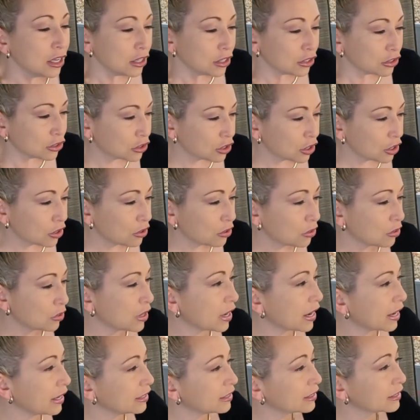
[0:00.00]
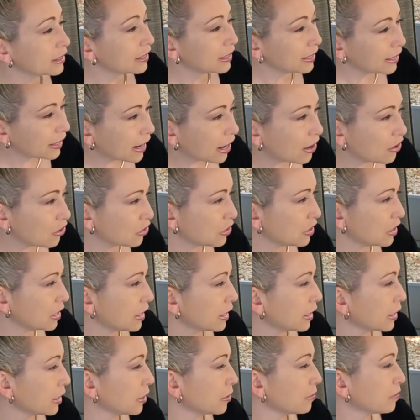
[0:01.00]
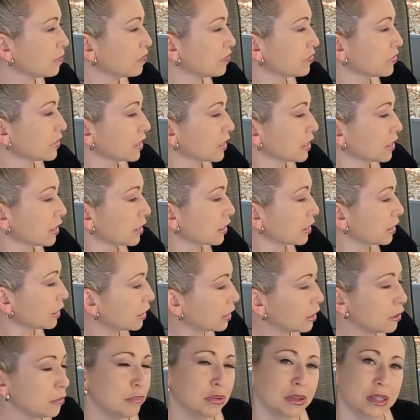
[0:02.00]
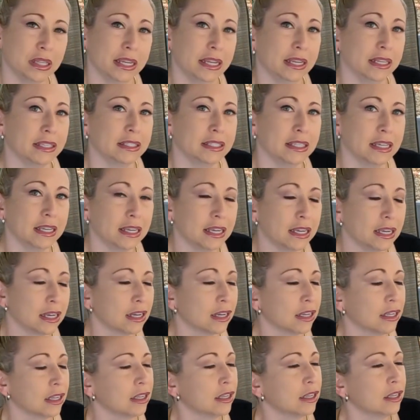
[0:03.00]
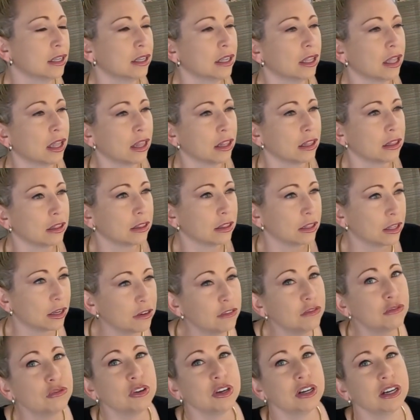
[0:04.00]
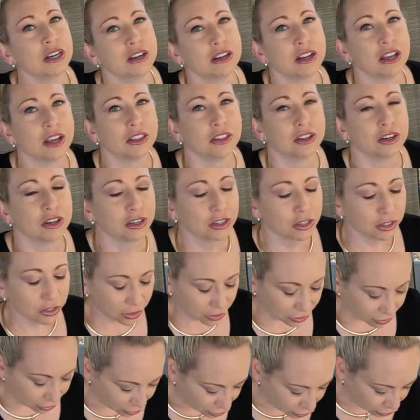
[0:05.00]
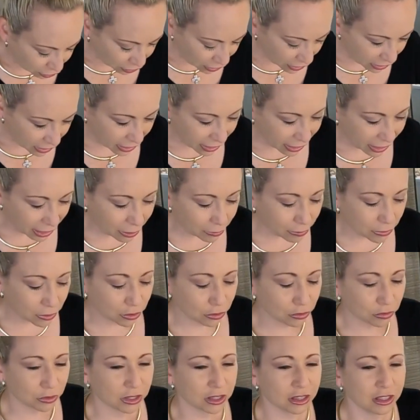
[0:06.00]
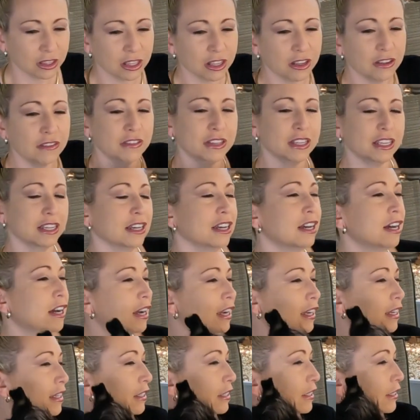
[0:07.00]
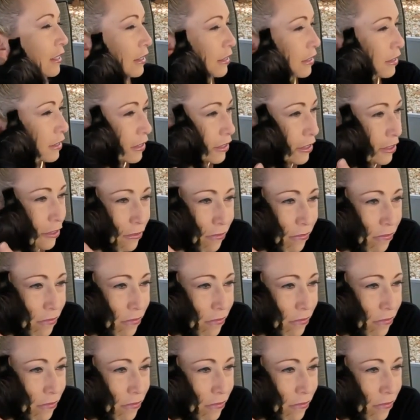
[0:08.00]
So guys, get out there, get planting, love one another, treat animals with love and kindness,